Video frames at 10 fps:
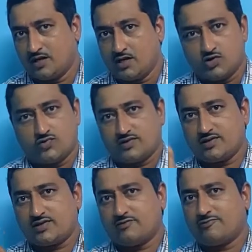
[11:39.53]
You see,
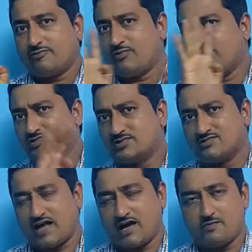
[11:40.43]
there are four
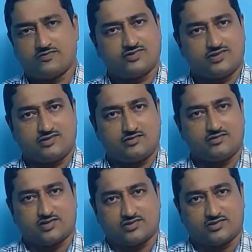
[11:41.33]
types of
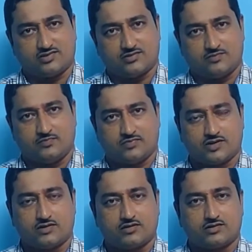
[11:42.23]
sentences. They
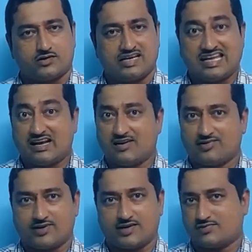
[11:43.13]
are
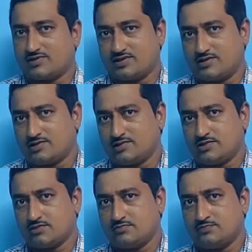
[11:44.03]
declarative
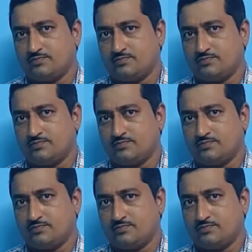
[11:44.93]
sentence,